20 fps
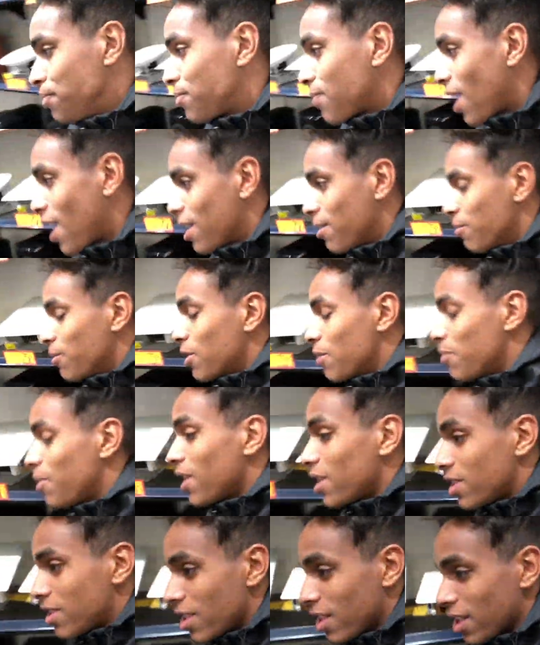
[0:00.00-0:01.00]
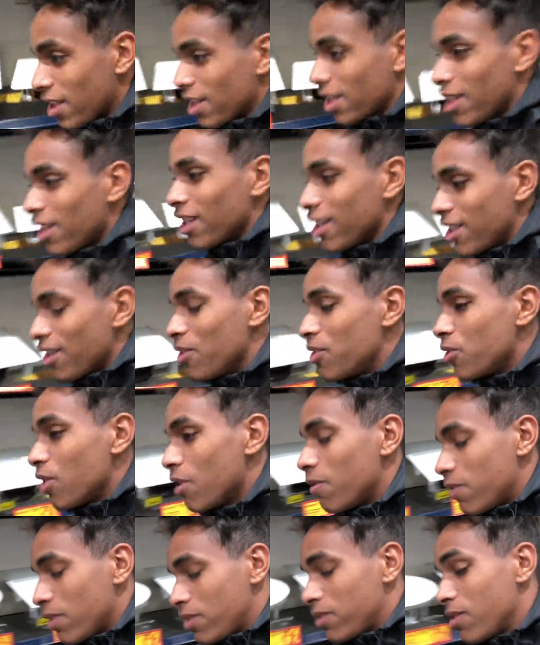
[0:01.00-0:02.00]
And we're about to go to our
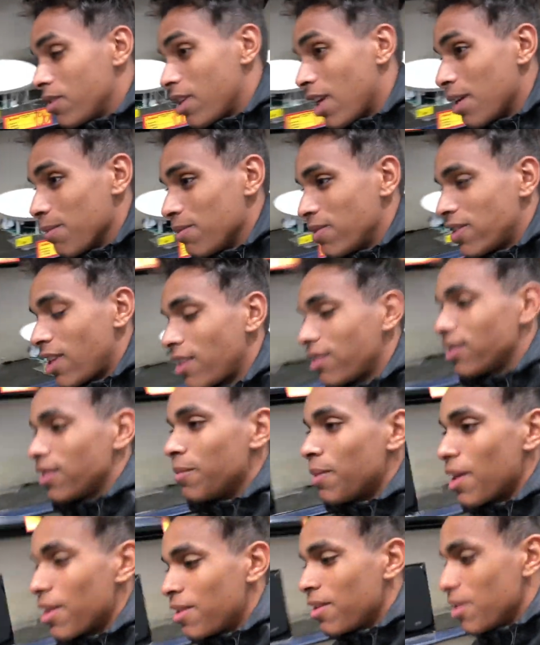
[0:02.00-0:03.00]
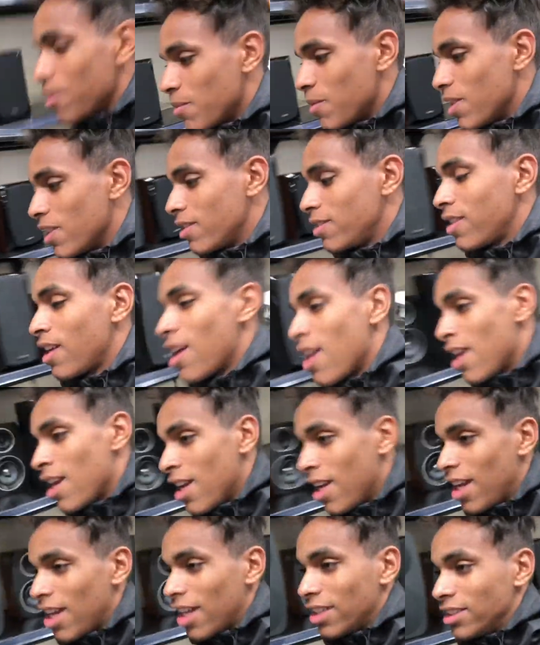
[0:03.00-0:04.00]
futsal game, starts in about 30 minutes.
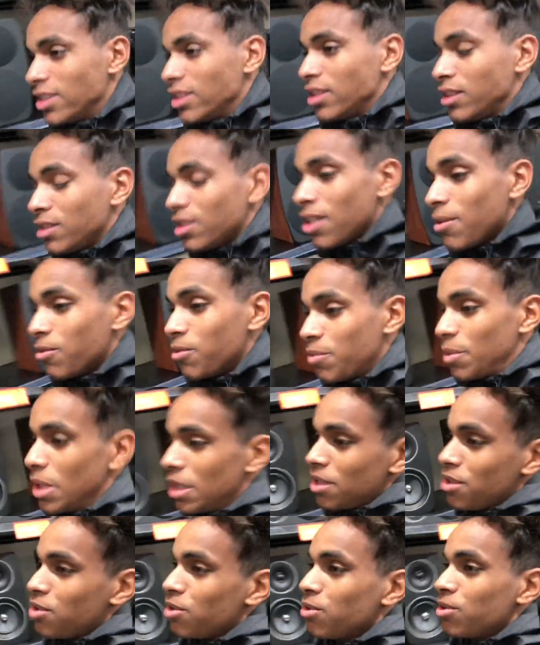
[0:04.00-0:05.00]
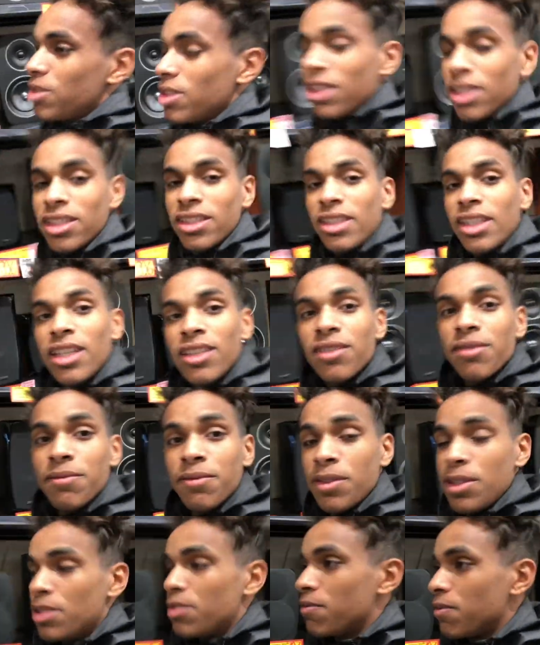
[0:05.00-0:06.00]
And yeah, we'll be sure to get some
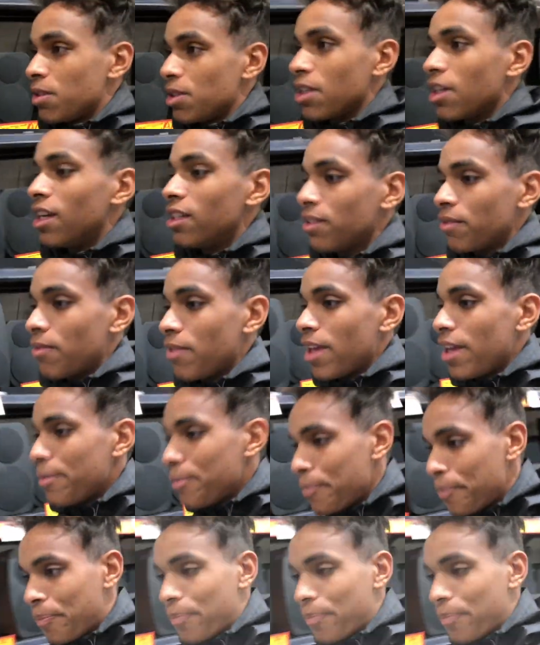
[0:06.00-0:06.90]
footage for you guys of that.